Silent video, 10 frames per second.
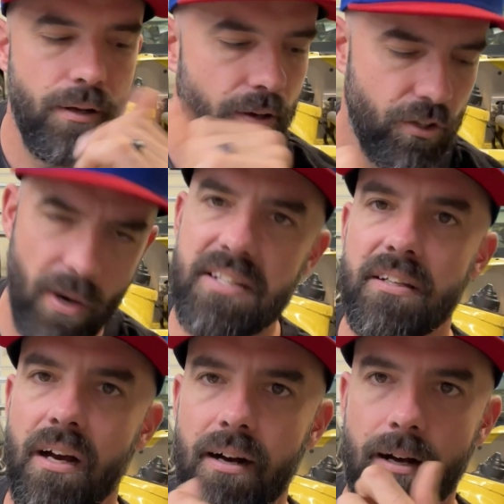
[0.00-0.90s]

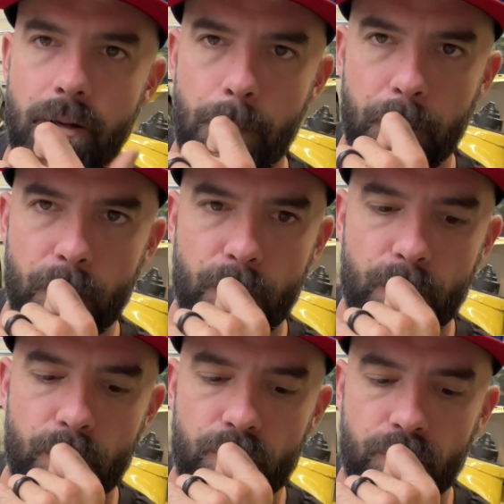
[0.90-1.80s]
Crazy, huh?
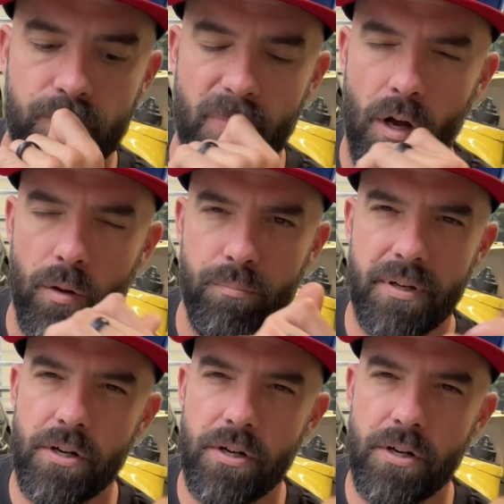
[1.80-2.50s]
But